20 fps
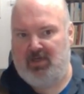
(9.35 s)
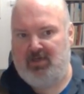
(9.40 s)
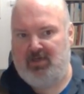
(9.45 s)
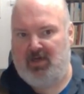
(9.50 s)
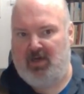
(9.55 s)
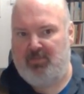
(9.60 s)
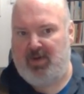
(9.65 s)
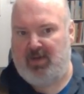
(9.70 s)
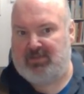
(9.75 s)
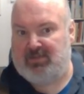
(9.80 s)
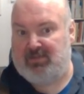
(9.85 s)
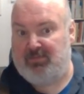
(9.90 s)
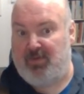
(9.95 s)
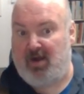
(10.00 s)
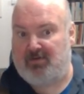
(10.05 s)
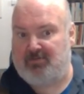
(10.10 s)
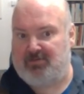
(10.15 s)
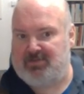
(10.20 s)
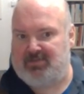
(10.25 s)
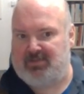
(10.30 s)
about
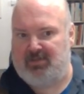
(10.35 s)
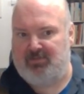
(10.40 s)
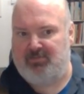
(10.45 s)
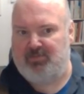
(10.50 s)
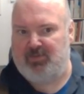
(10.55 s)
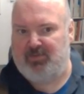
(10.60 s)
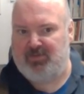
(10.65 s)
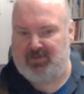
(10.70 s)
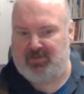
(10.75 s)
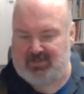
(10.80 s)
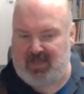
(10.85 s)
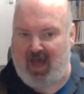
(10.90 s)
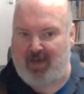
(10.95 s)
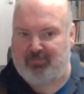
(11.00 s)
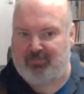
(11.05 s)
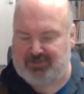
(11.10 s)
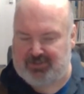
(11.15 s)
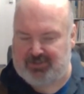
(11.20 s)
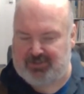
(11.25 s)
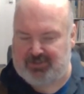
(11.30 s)
democracy,
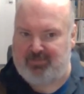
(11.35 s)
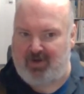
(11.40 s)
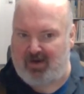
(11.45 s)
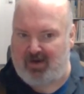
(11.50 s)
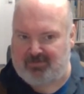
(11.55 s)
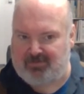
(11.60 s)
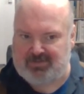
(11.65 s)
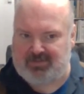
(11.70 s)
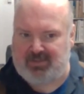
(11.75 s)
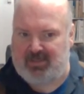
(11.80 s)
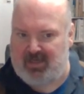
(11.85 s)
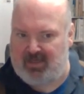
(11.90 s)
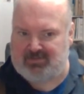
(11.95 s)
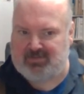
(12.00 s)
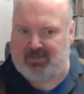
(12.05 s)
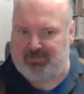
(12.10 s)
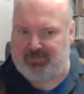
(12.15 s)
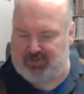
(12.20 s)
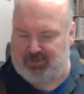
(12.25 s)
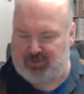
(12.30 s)
establishing democracy, and it's
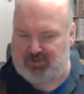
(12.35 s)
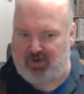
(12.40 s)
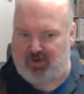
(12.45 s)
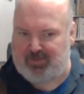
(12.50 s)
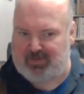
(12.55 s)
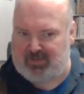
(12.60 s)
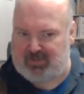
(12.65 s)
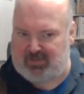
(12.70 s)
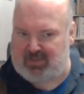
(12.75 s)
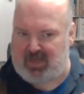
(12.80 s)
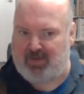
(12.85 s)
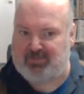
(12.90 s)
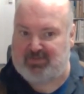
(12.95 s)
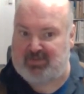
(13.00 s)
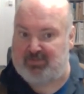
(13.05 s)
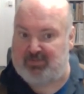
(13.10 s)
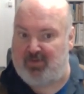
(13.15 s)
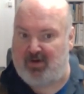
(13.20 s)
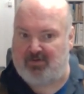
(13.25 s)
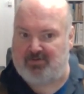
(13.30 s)
going to talk about the types
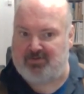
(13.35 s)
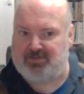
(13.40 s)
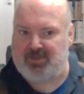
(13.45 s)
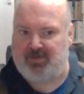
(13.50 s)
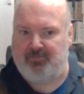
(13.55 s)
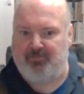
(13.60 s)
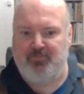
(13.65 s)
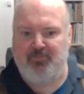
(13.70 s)
of democracy.